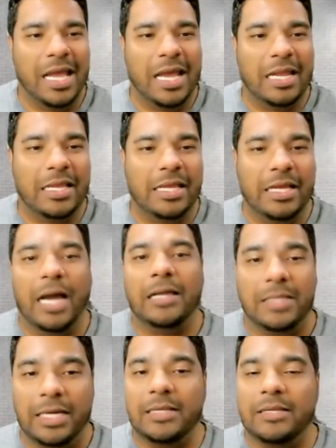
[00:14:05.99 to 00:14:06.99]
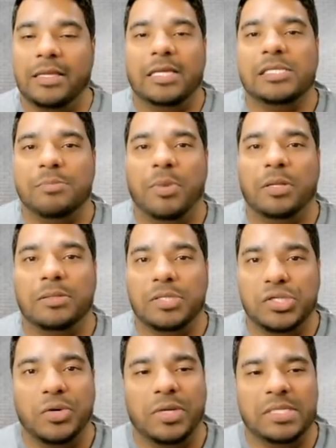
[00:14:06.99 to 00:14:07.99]
and he highlighted his bill, the
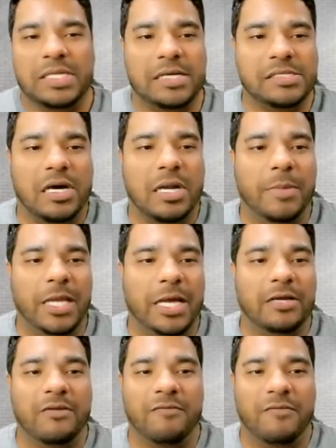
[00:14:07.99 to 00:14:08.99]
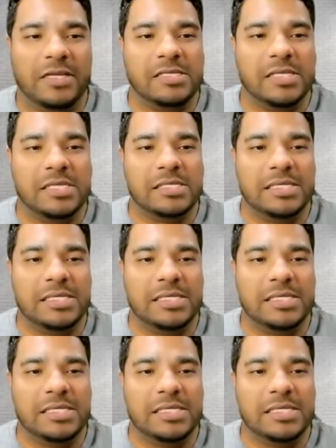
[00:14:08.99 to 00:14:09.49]
Token Taxonomy Act, could fix this.